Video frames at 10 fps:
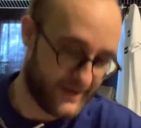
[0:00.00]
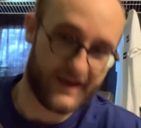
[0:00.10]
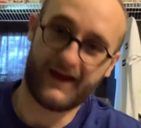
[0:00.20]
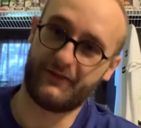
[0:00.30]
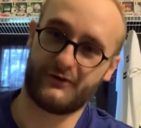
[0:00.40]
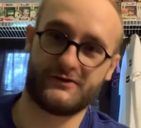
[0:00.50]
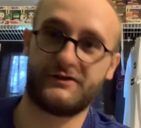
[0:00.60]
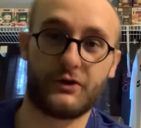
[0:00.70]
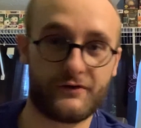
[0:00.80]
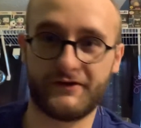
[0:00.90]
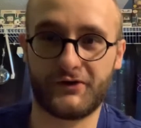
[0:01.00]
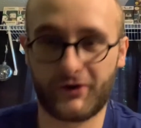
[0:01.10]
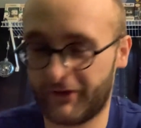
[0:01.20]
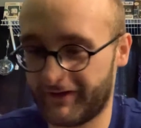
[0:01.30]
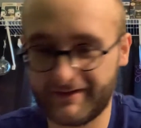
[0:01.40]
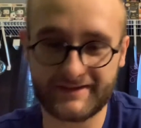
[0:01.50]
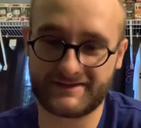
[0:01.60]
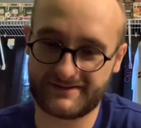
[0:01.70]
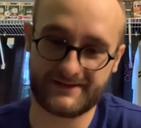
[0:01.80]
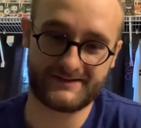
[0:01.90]
and they're just glowing in the dark.
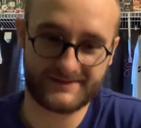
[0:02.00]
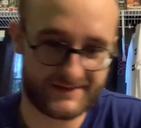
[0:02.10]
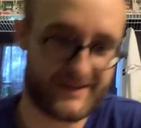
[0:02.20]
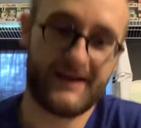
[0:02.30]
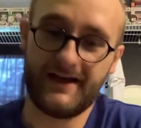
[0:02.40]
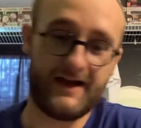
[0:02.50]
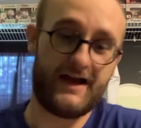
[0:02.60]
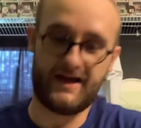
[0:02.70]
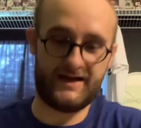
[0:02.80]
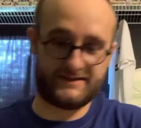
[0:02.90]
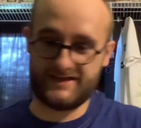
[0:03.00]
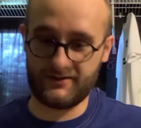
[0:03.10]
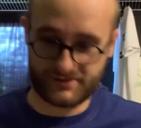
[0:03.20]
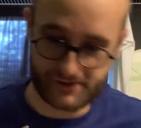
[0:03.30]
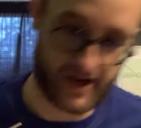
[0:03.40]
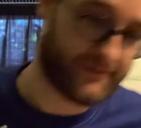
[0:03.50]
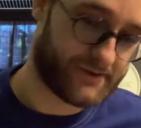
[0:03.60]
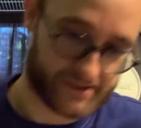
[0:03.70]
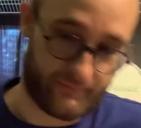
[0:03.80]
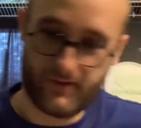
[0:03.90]
It's it's it sounds
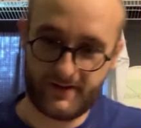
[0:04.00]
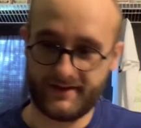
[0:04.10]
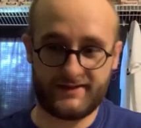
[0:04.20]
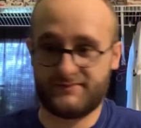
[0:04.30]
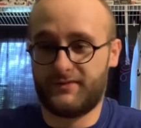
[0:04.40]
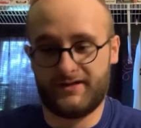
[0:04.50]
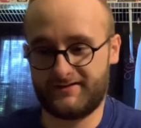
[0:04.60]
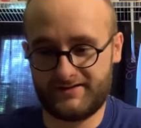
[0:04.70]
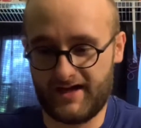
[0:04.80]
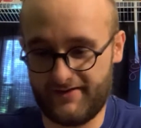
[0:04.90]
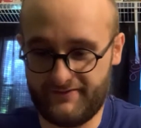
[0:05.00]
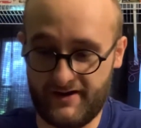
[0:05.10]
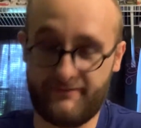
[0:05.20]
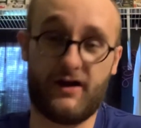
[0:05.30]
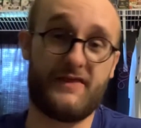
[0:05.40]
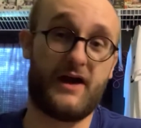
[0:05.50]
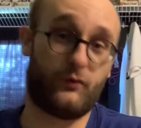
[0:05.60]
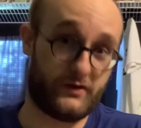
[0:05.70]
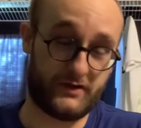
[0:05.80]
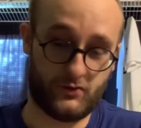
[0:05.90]
childish. It probably is, but it's I I find that
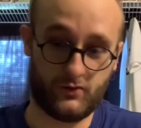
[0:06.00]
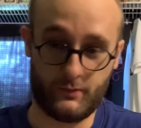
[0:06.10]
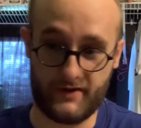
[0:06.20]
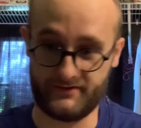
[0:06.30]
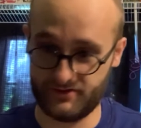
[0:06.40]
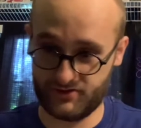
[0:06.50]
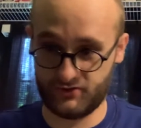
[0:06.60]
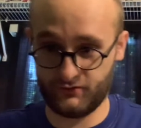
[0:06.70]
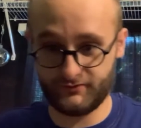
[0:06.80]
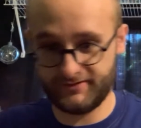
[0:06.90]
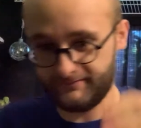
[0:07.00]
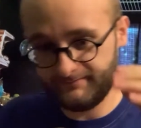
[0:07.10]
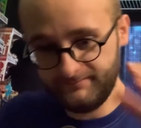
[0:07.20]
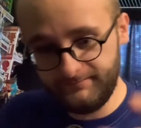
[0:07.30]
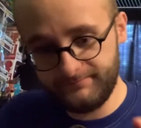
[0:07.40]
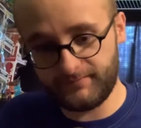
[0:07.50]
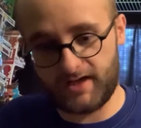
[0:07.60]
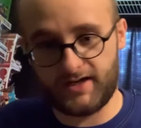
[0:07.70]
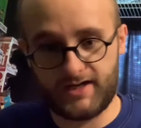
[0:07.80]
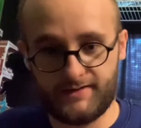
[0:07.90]
really cool about these shoes.
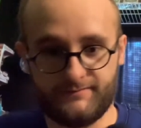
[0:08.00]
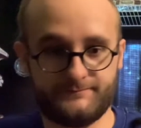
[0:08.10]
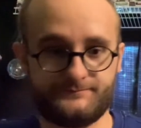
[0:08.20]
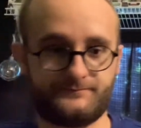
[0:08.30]
Um,